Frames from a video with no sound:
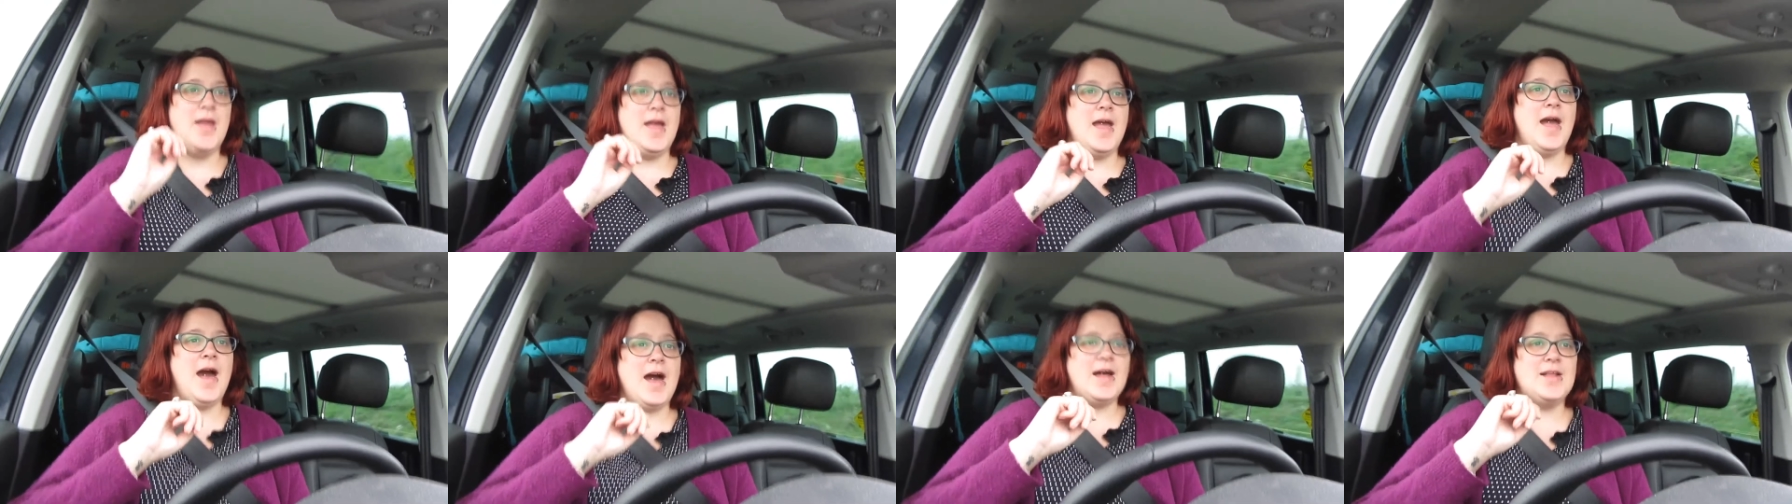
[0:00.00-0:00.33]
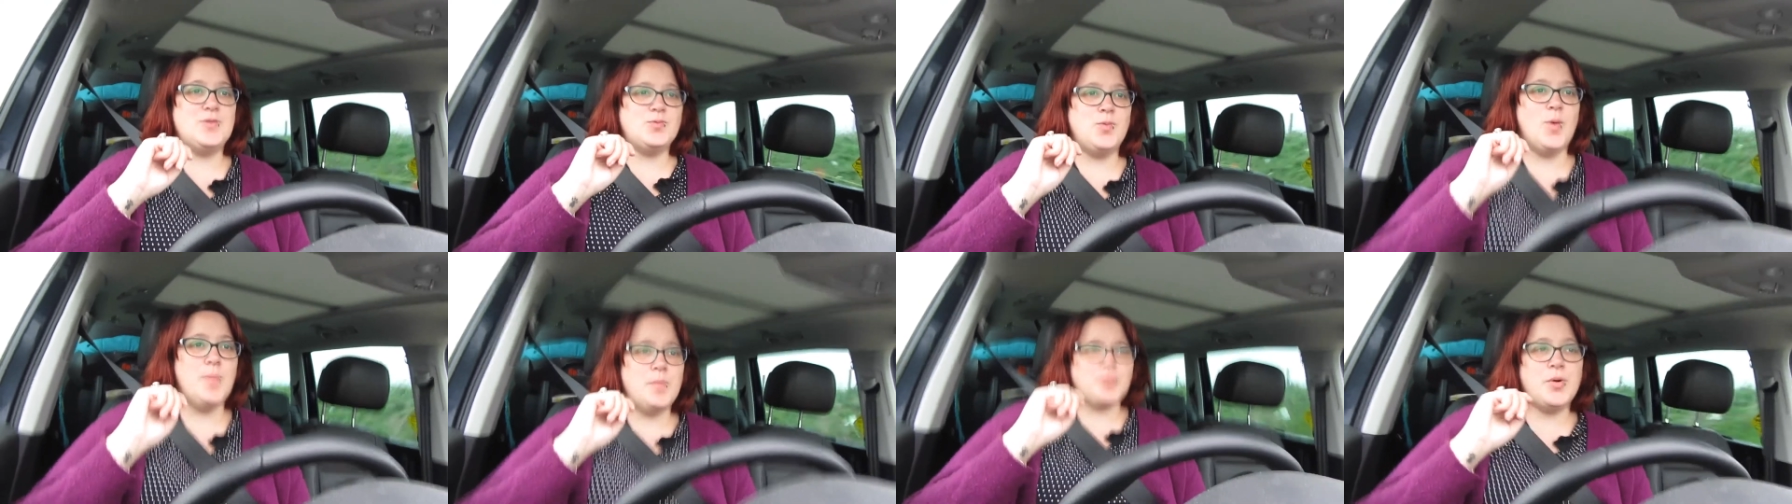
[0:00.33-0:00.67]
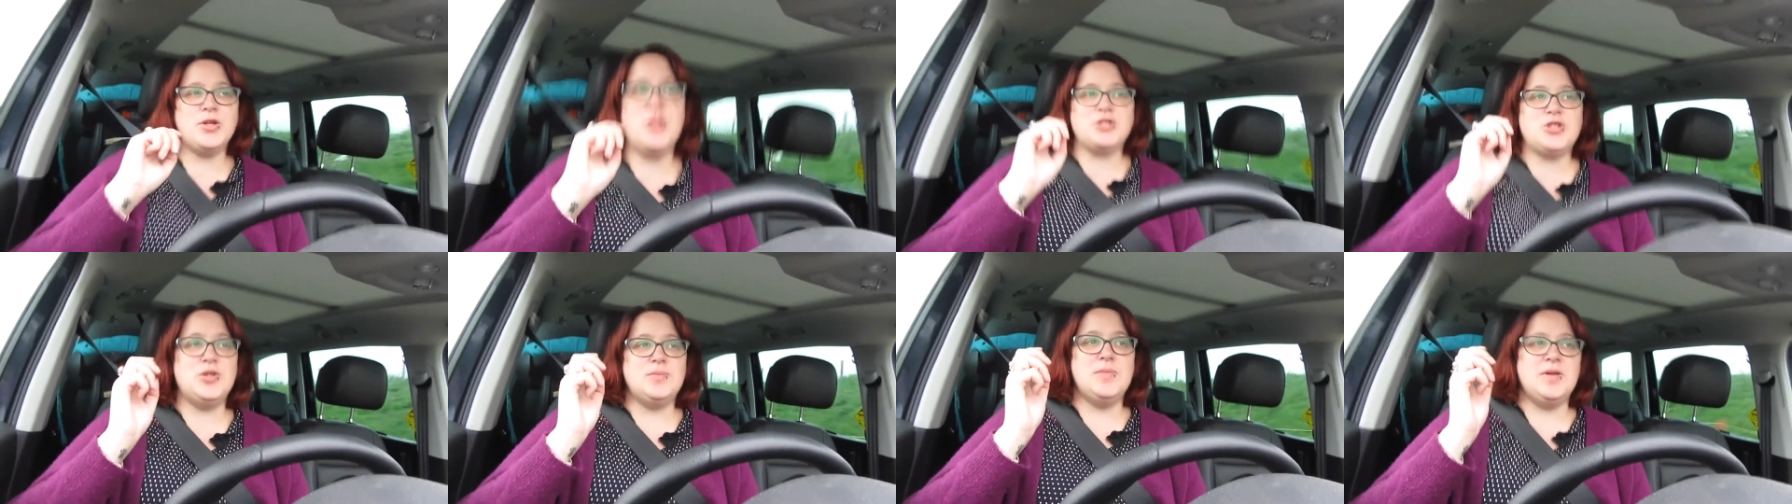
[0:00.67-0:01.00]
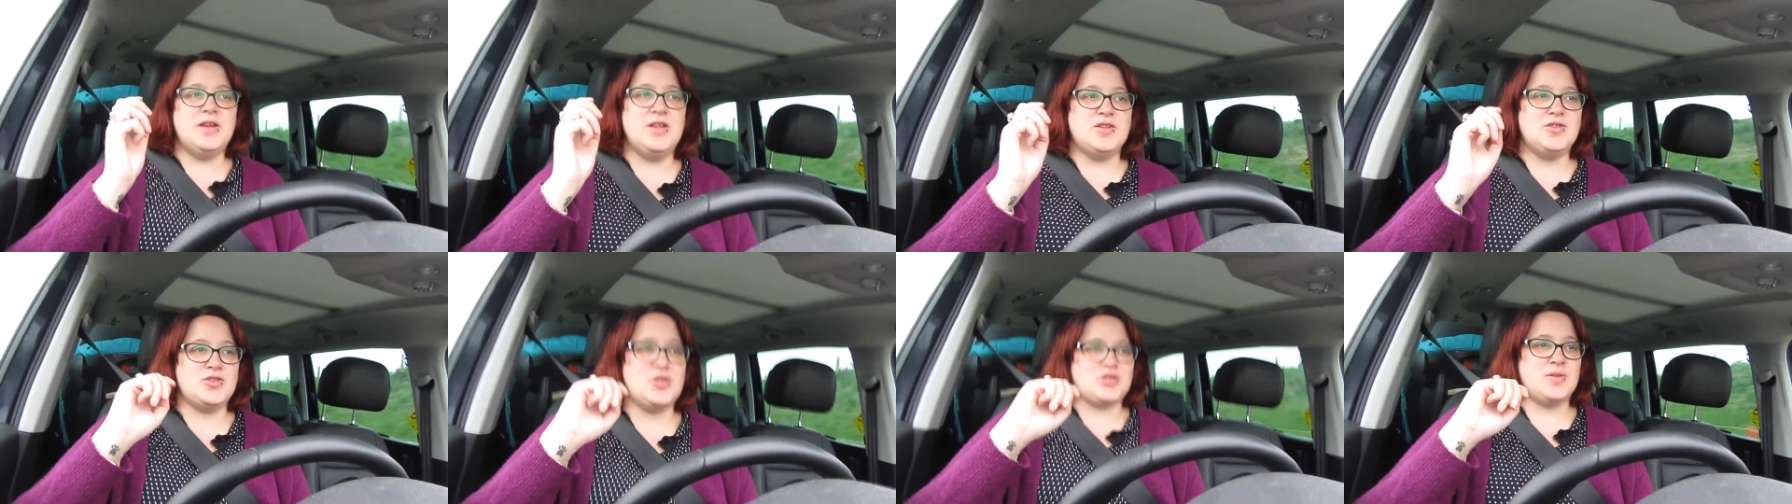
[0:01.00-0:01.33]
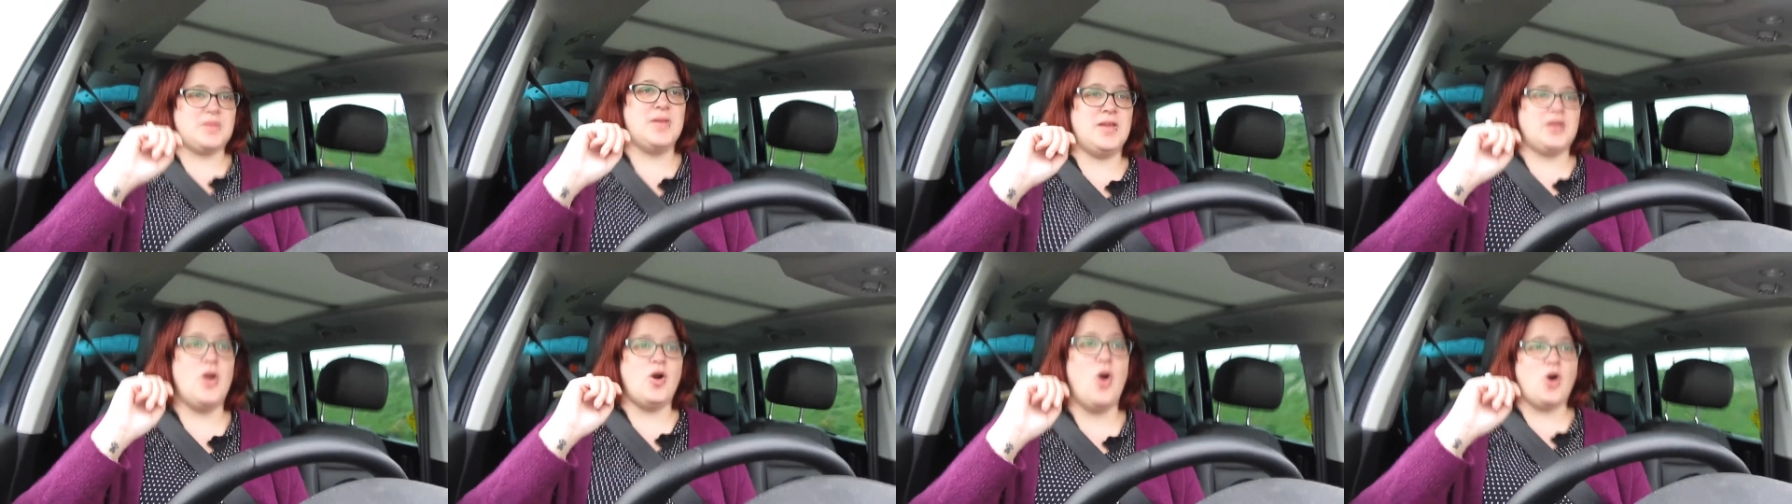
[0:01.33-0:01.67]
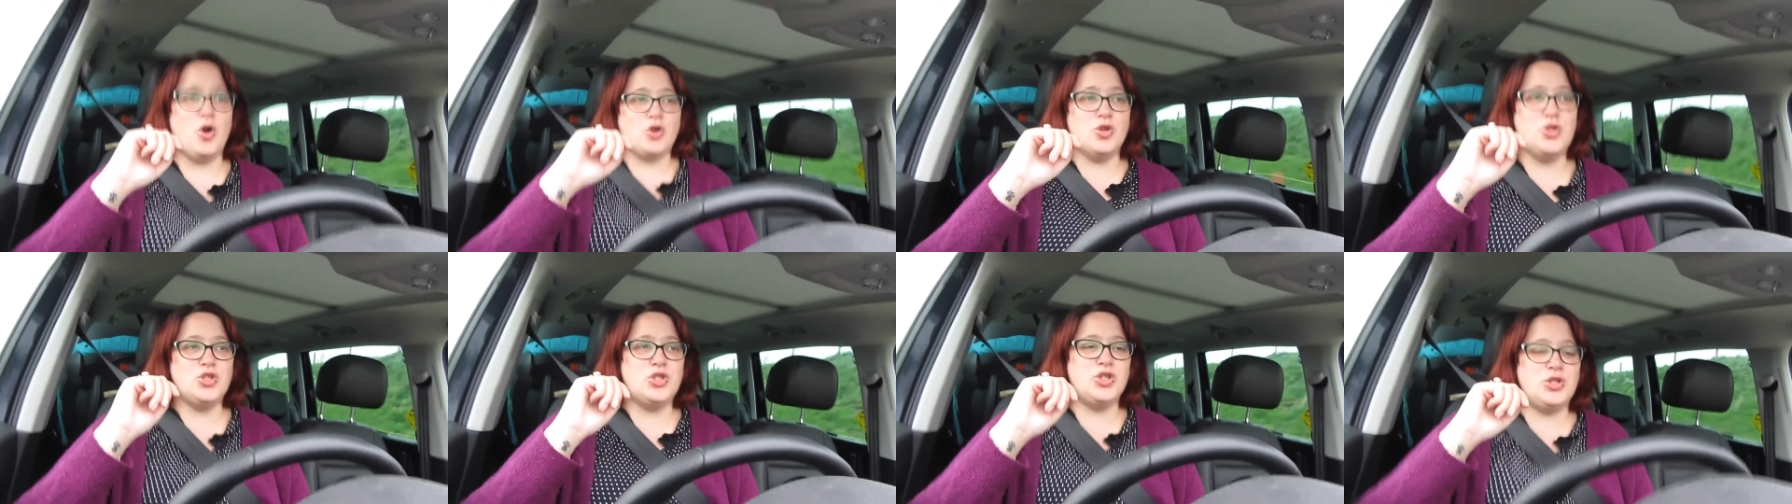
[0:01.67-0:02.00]
It adds 1.2 minutes or something
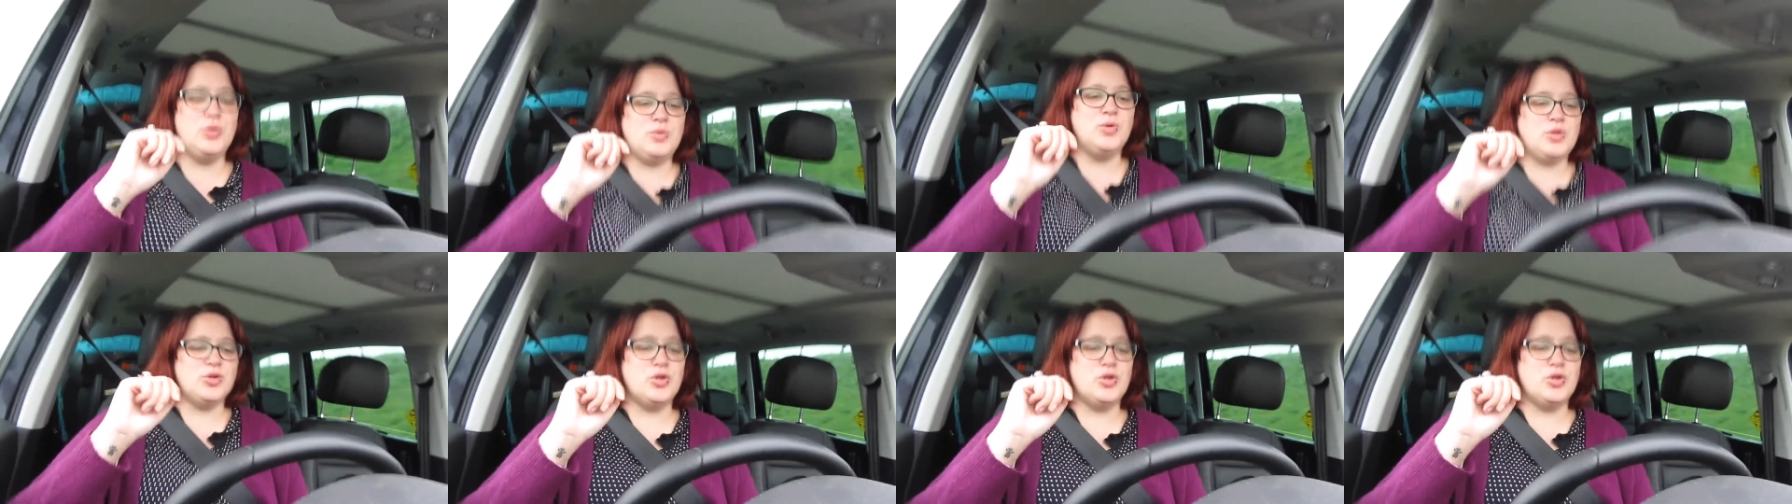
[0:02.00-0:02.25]
onto